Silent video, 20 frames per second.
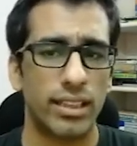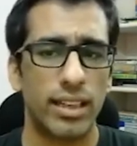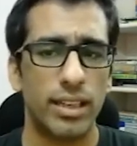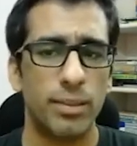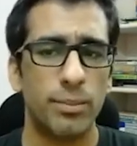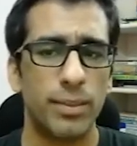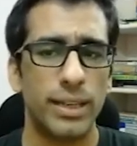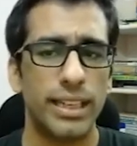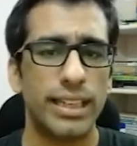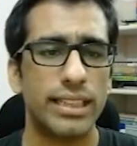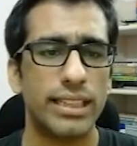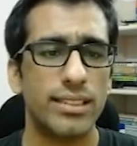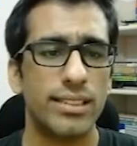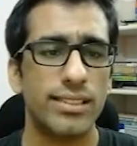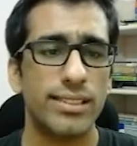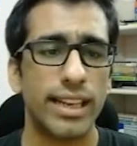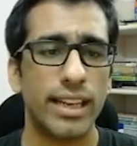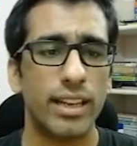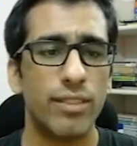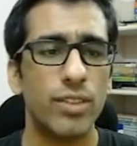and printing the
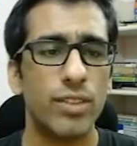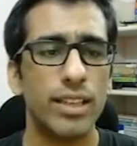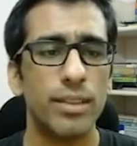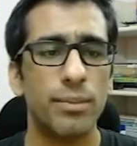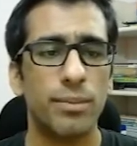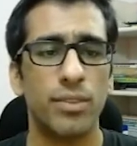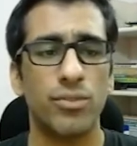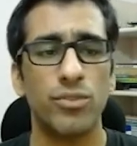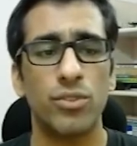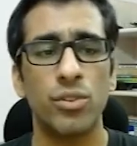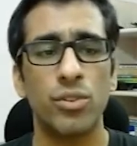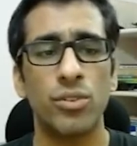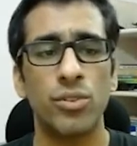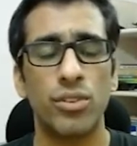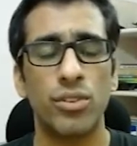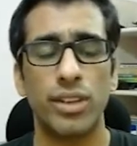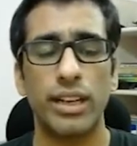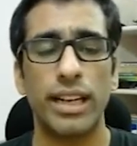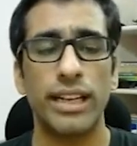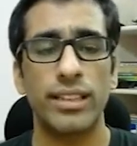second one before
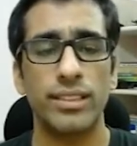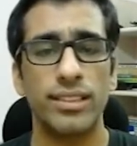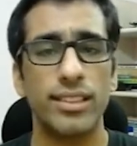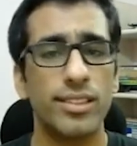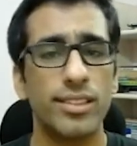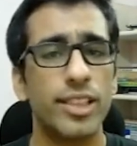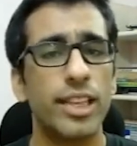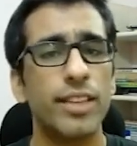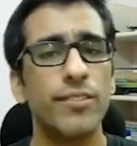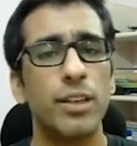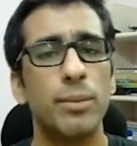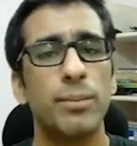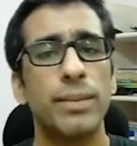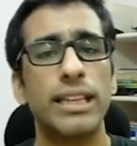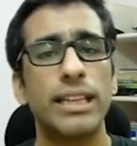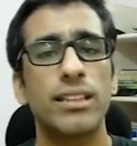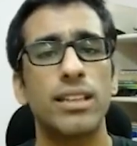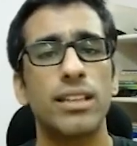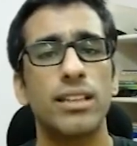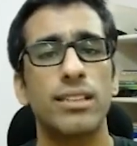another string will
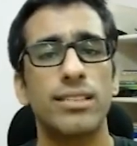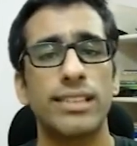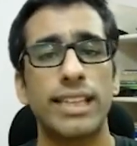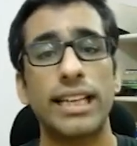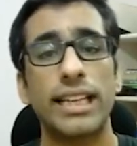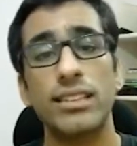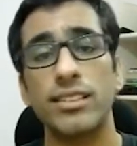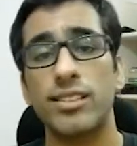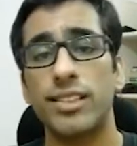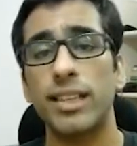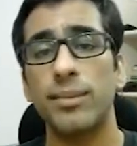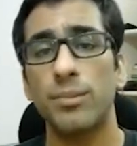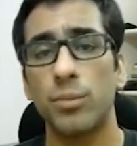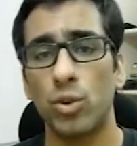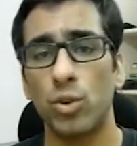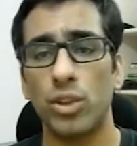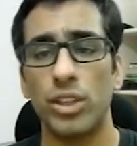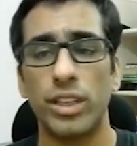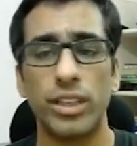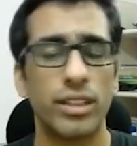make the second string
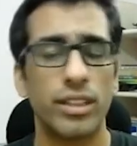bold.